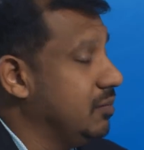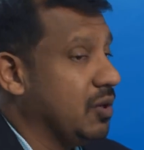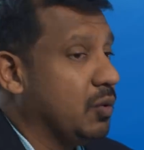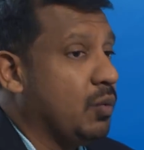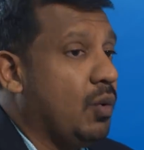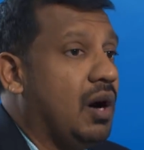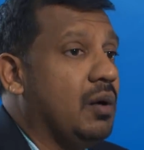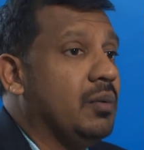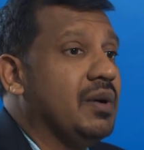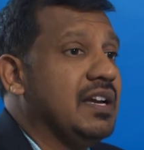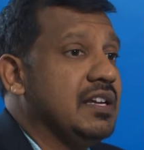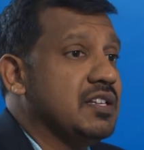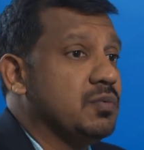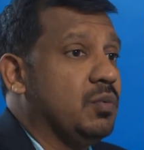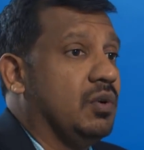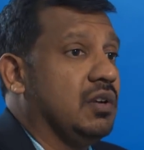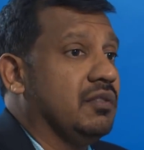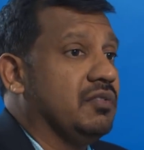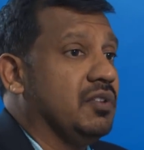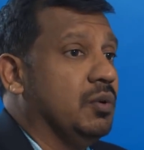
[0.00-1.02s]
I mean, Huawei is
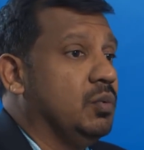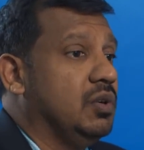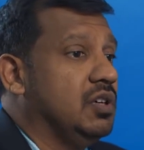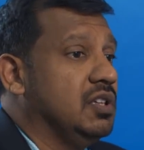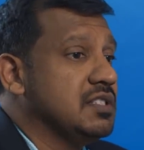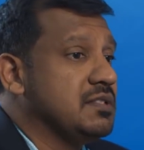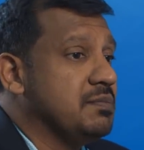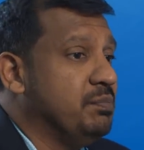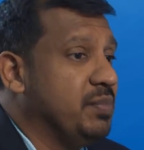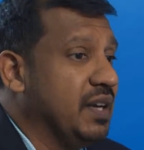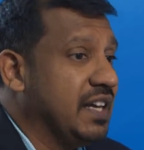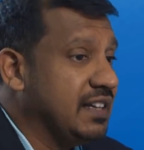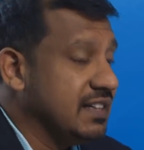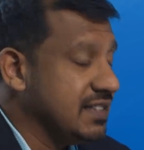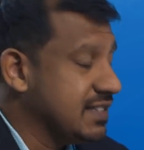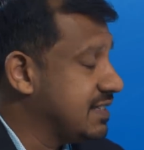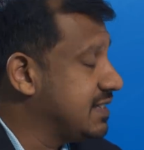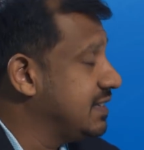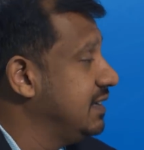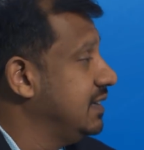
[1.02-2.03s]
one of the world's
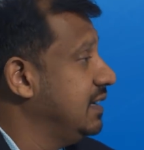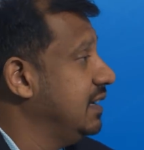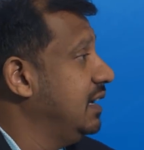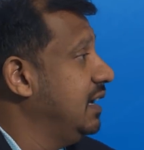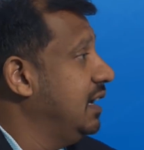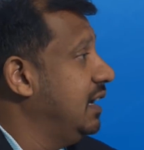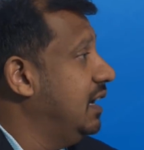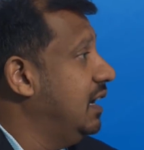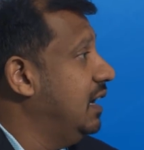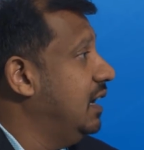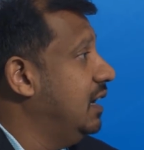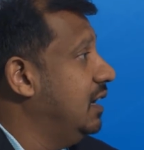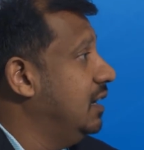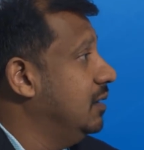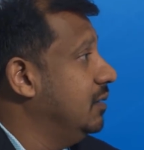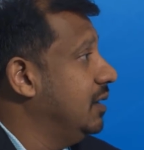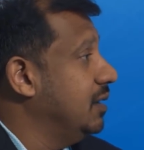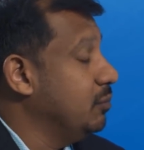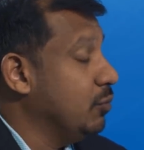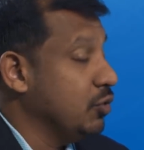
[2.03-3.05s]
biggest
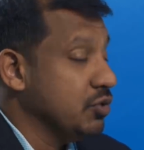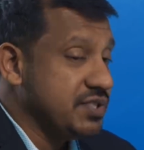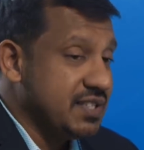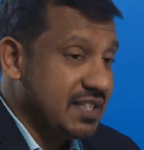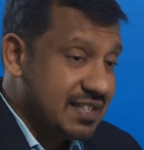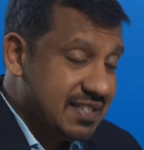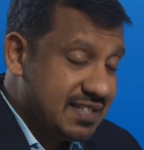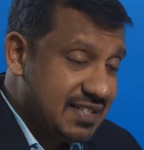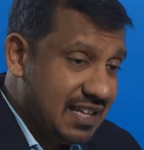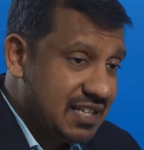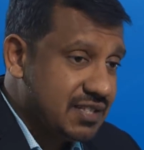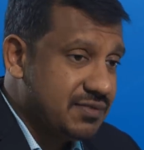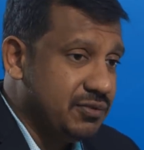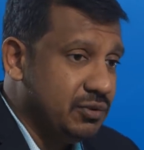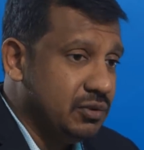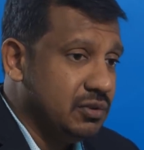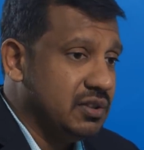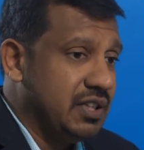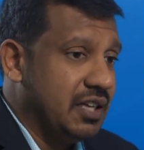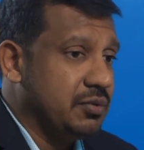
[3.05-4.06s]
and most
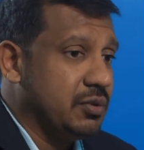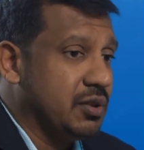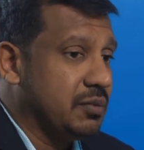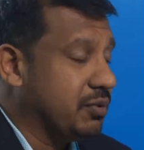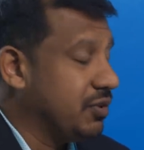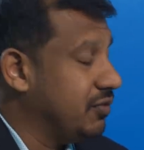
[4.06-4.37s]
successful network